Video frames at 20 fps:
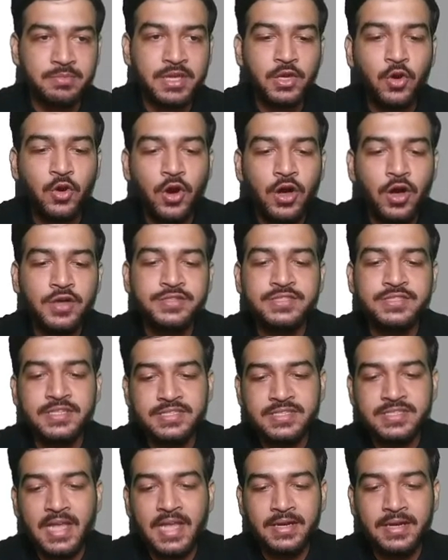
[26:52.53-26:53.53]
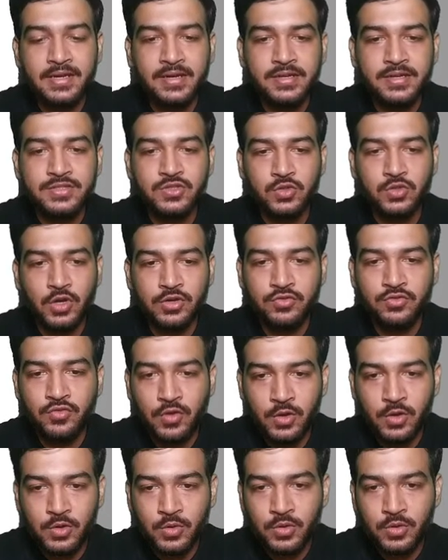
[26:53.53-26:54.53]
Because the standard is not
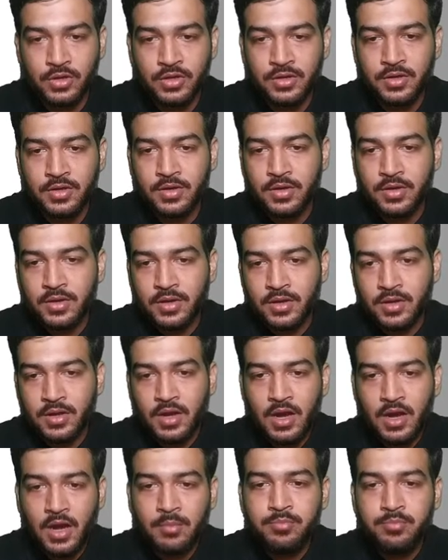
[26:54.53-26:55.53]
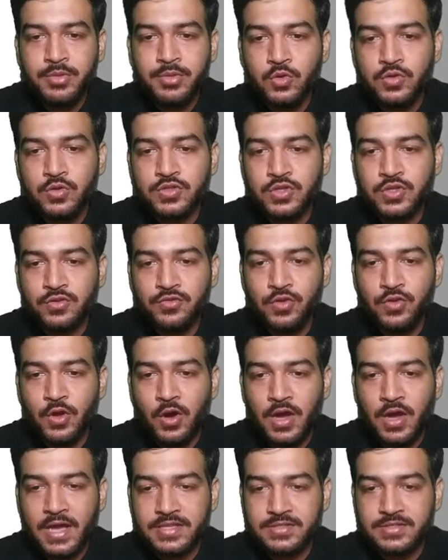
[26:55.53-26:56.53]
followed, abuse of
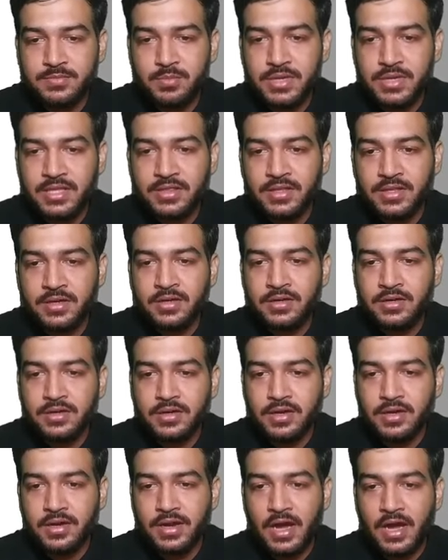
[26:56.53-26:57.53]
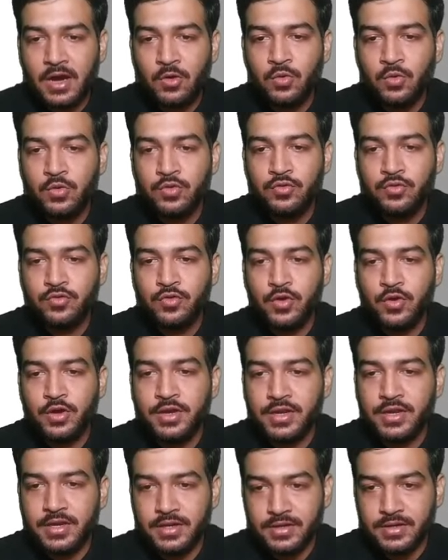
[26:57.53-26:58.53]
law has been the ground
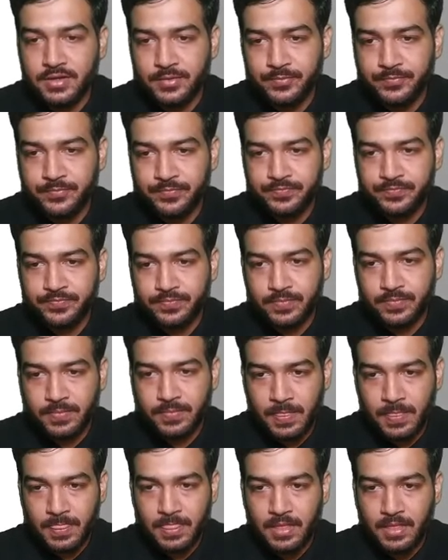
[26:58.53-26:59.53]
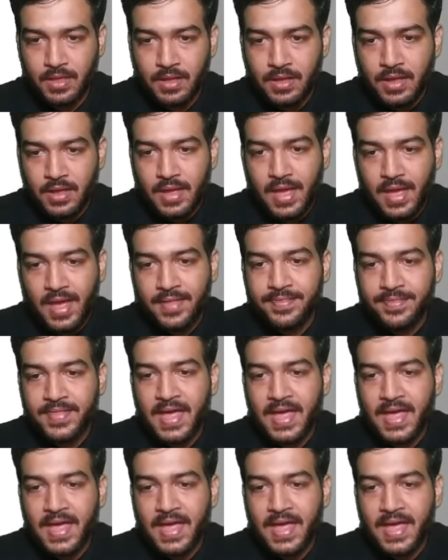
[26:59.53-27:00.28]
for it, and